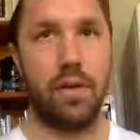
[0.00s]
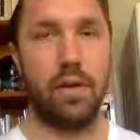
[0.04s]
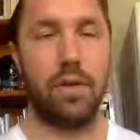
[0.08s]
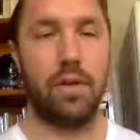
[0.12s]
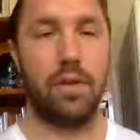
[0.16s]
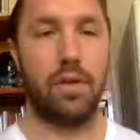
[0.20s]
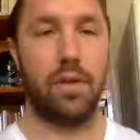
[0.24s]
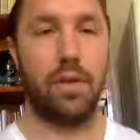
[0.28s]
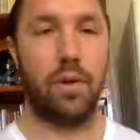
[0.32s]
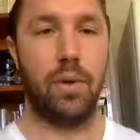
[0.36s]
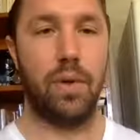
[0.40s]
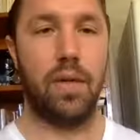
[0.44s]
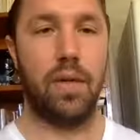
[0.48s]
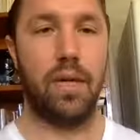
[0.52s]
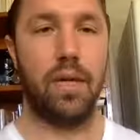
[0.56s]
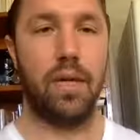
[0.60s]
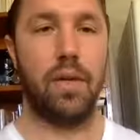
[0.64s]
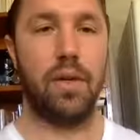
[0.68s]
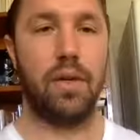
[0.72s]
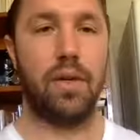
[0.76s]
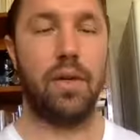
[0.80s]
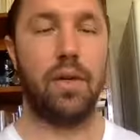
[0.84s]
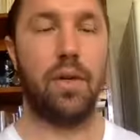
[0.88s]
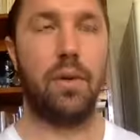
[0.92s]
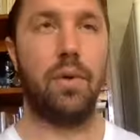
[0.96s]
So
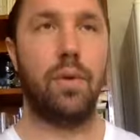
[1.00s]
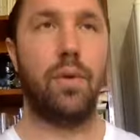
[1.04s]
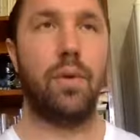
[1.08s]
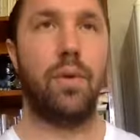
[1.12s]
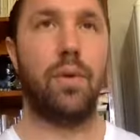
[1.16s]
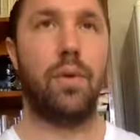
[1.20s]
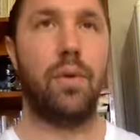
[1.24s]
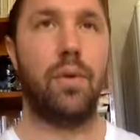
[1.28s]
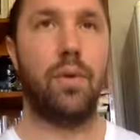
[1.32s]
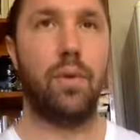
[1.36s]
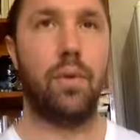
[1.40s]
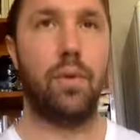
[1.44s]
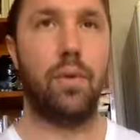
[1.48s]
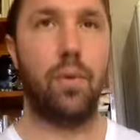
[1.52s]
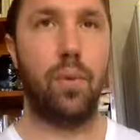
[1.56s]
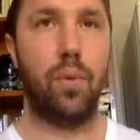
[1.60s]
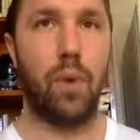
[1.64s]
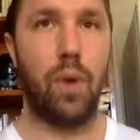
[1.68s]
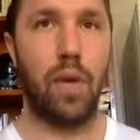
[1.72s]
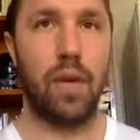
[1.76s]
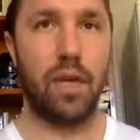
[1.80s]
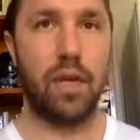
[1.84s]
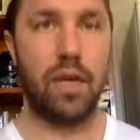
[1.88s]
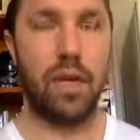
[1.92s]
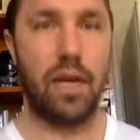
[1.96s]
here,
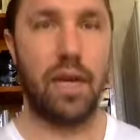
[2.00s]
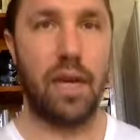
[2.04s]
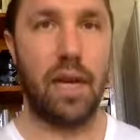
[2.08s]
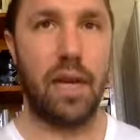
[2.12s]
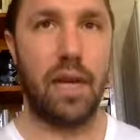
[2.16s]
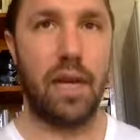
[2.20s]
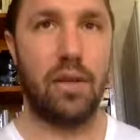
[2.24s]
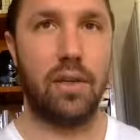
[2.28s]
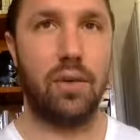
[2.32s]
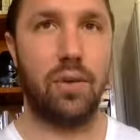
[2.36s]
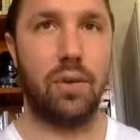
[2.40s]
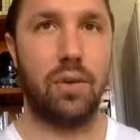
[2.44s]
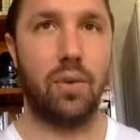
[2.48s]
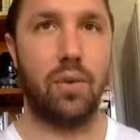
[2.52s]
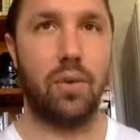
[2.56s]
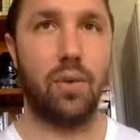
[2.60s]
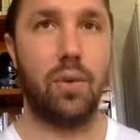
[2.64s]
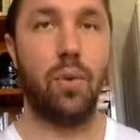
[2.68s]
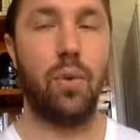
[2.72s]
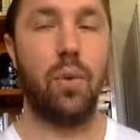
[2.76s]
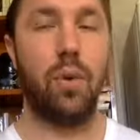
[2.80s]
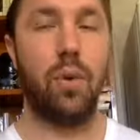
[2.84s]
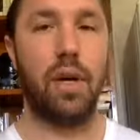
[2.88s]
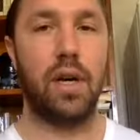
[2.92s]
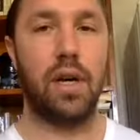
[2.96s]
Rakta
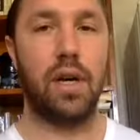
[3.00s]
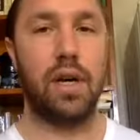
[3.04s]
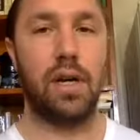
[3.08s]
Dhatu